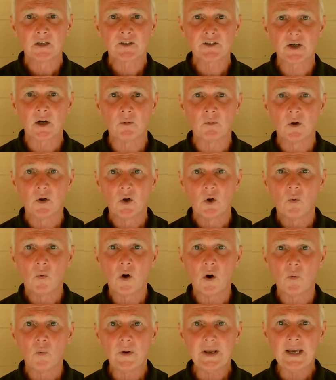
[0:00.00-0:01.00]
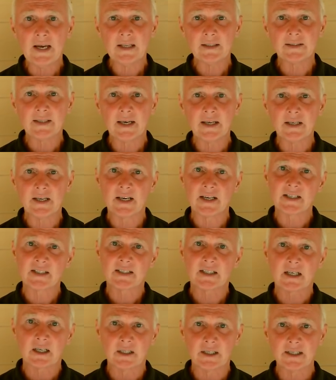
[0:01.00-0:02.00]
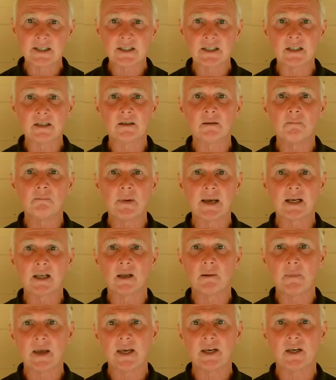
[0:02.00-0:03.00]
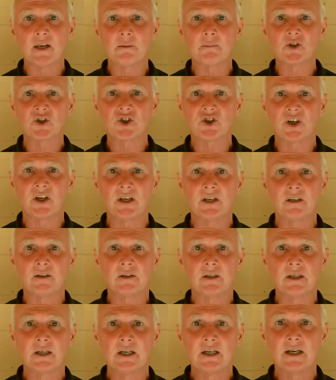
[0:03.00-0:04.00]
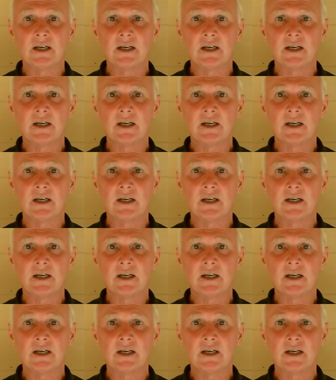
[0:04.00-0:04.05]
So, what we had then is the Clinton megalomania machine